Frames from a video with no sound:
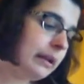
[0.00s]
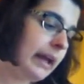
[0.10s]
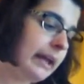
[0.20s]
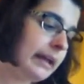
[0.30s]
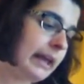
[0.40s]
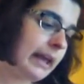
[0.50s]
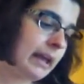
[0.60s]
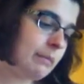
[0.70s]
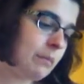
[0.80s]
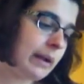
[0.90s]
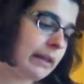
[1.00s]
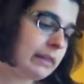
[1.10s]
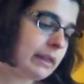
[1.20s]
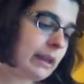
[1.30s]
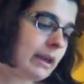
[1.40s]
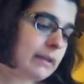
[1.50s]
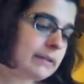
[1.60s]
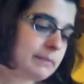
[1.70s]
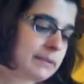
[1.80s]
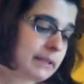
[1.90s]
It came with
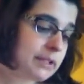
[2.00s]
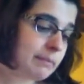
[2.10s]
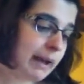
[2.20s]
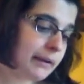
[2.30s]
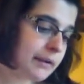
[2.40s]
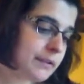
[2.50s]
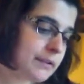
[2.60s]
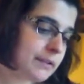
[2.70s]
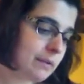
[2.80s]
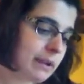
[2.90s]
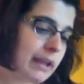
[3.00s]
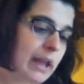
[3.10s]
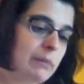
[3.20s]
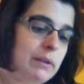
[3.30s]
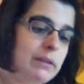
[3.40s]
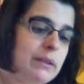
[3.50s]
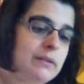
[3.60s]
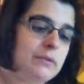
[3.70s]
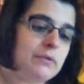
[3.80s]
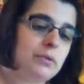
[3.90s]
some stitch markers, so it came with
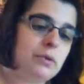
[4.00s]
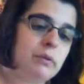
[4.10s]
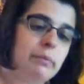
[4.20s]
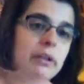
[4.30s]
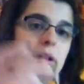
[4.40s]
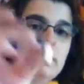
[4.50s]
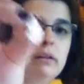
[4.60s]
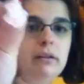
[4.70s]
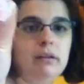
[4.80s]
these adorable,